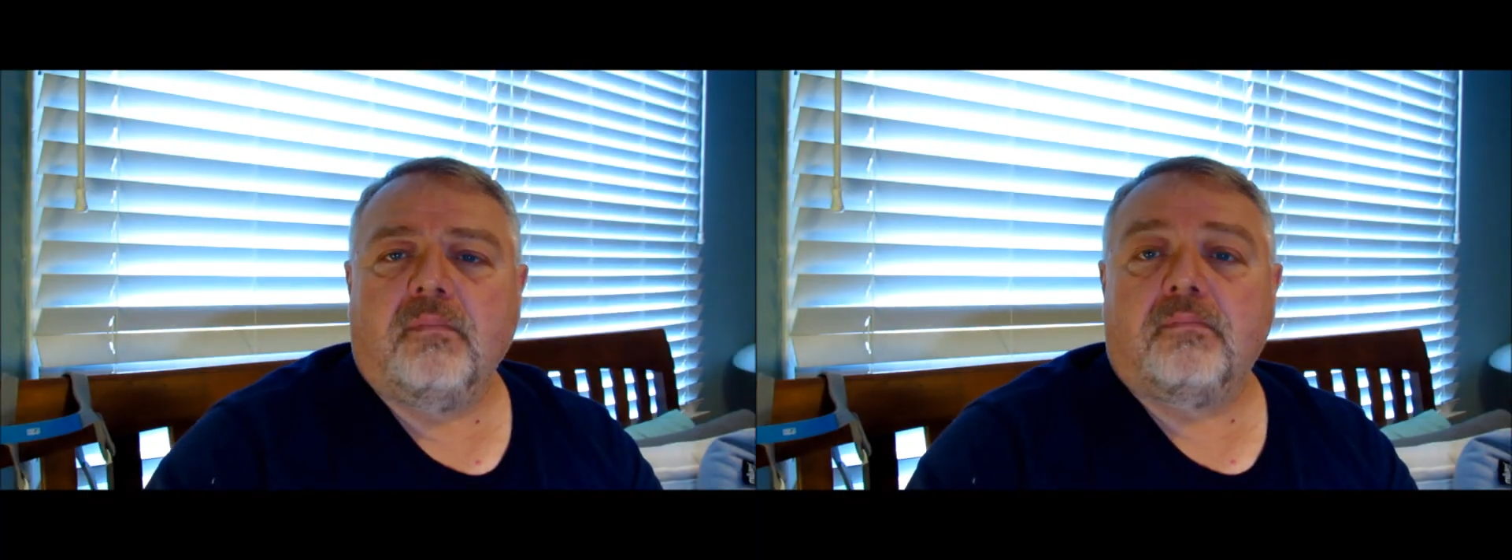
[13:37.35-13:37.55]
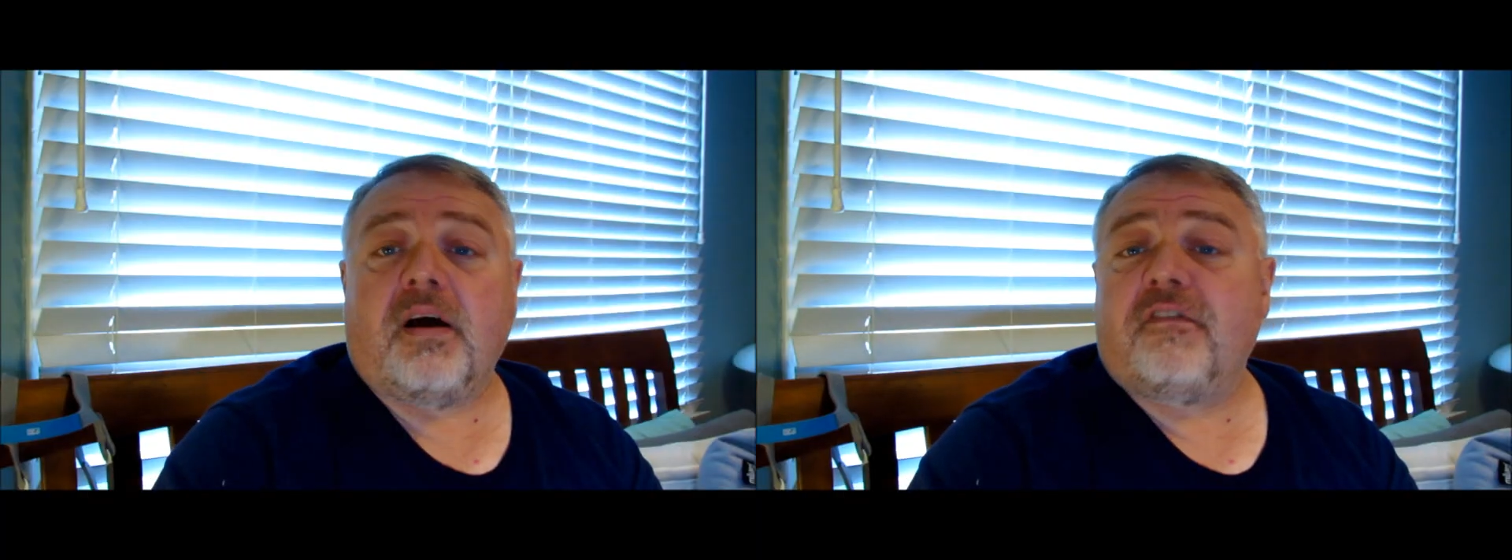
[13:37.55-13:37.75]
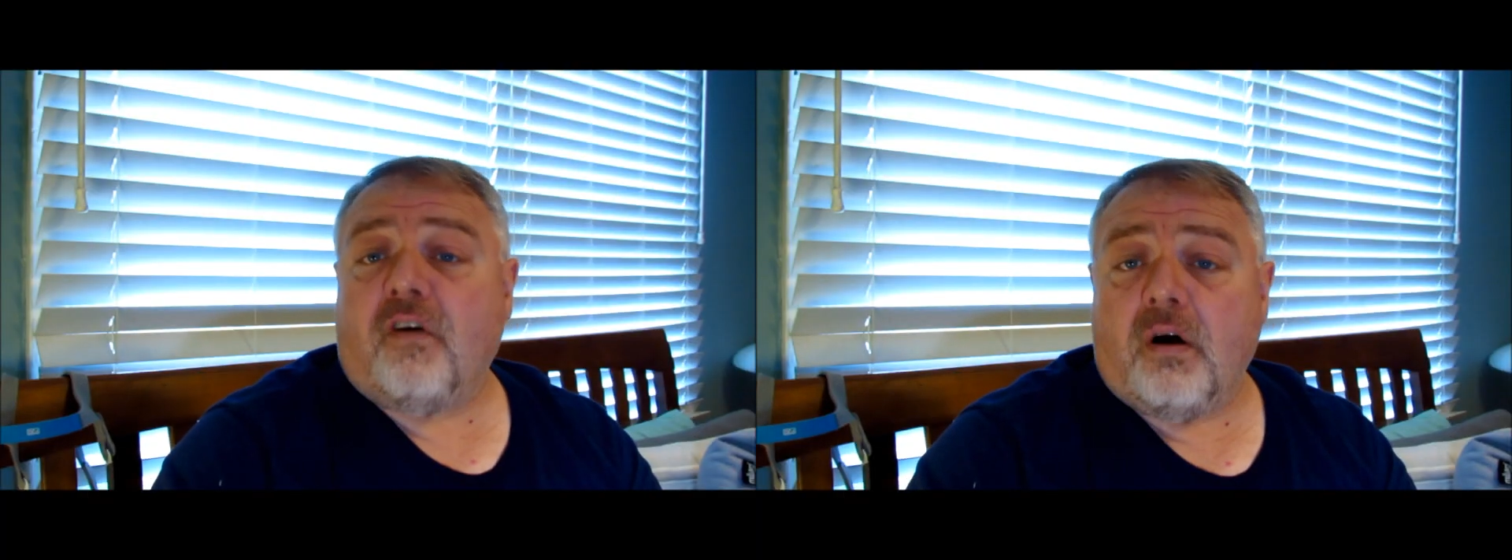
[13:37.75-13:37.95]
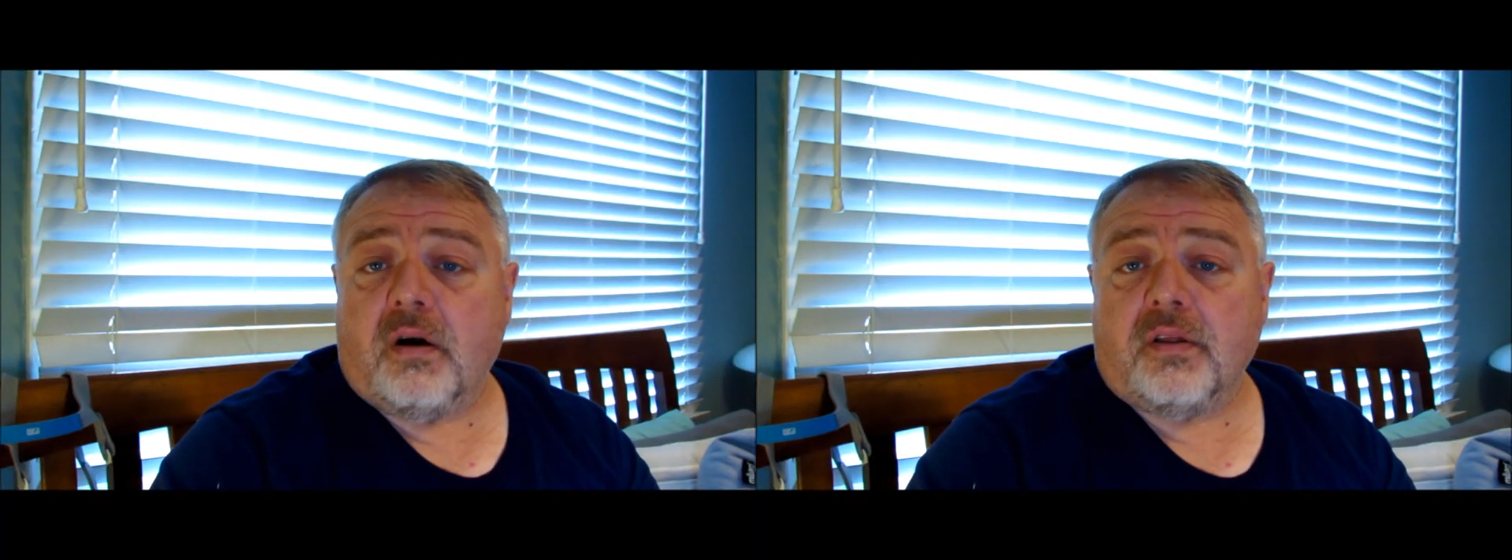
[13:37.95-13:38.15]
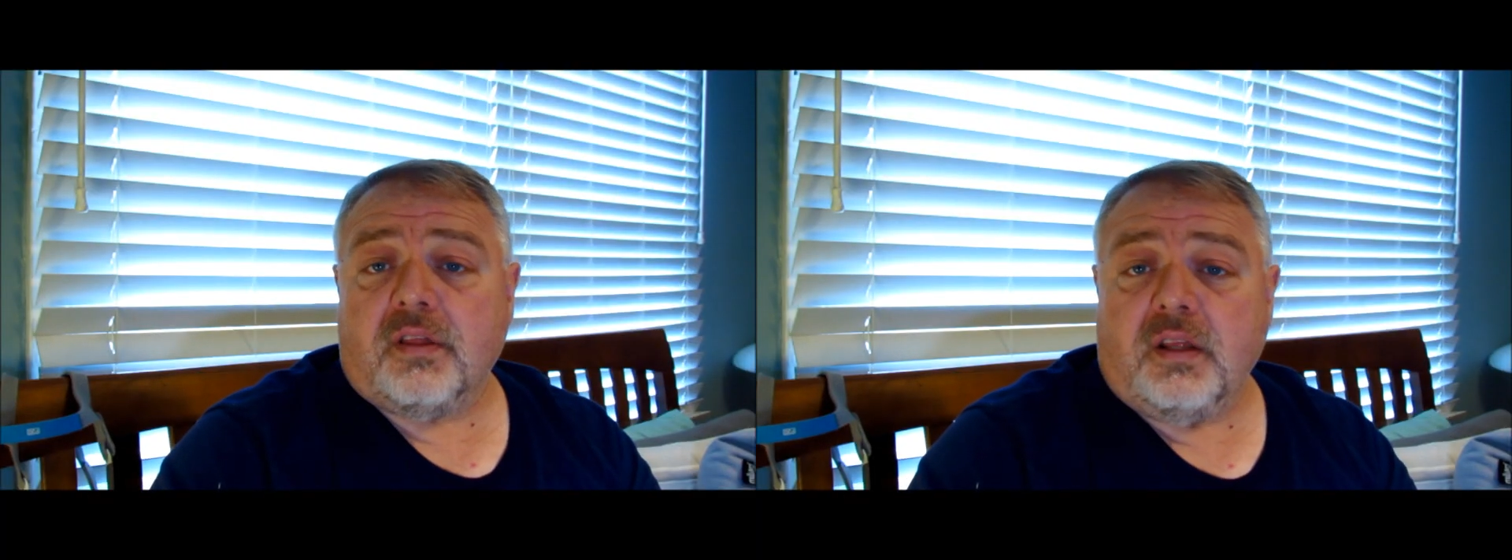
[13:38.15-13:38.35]
By
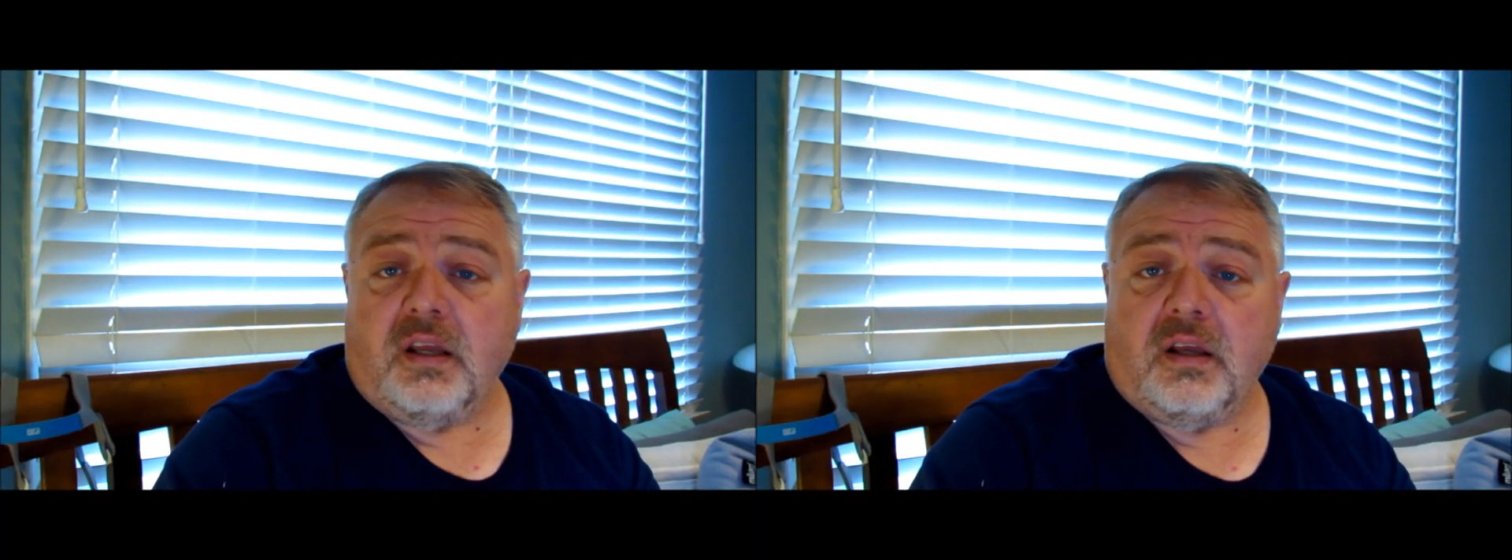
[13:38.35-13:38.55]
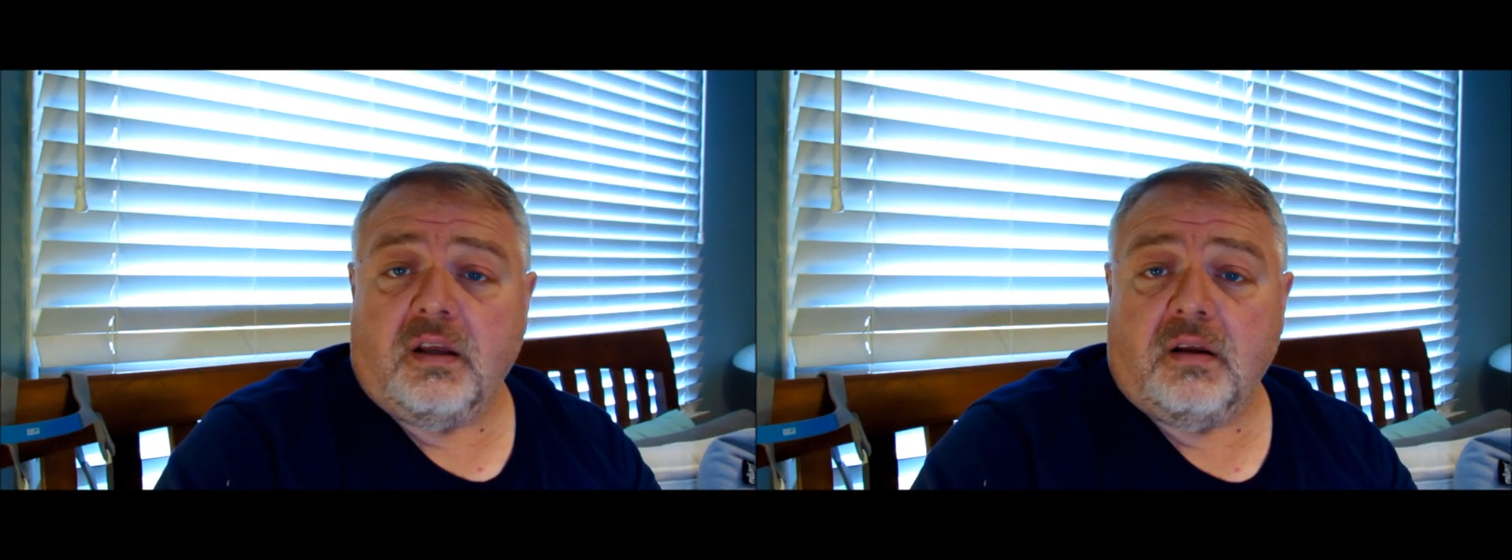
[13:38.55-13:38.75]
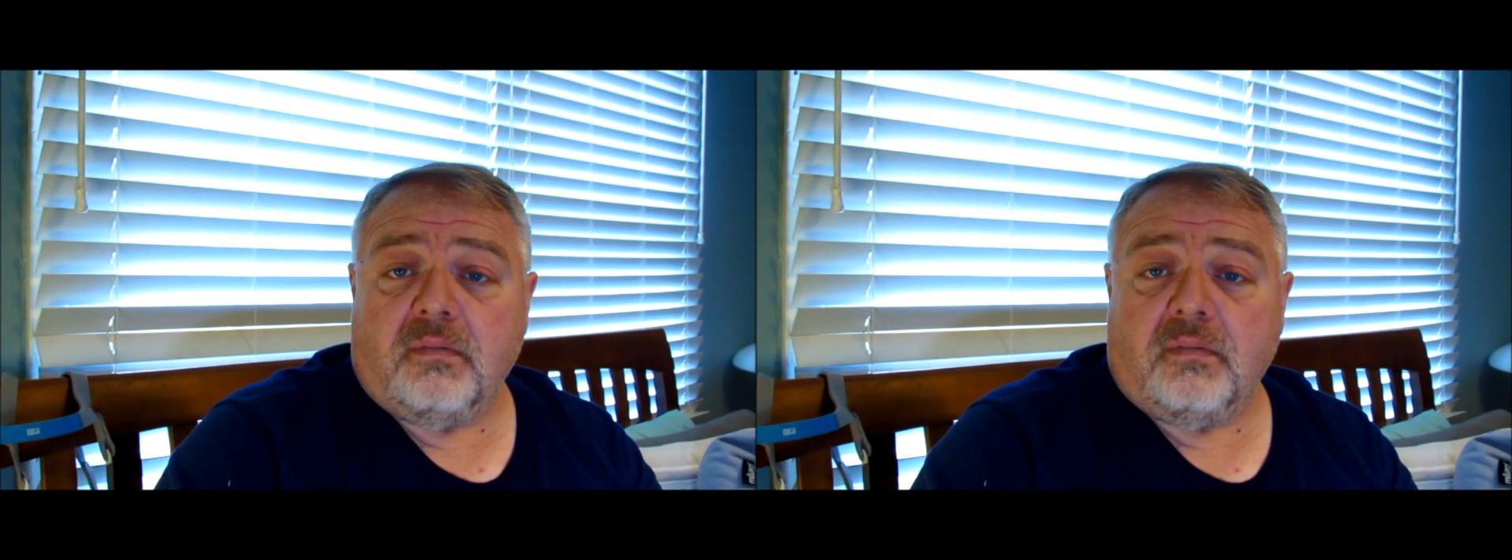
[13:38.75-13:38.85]
far, the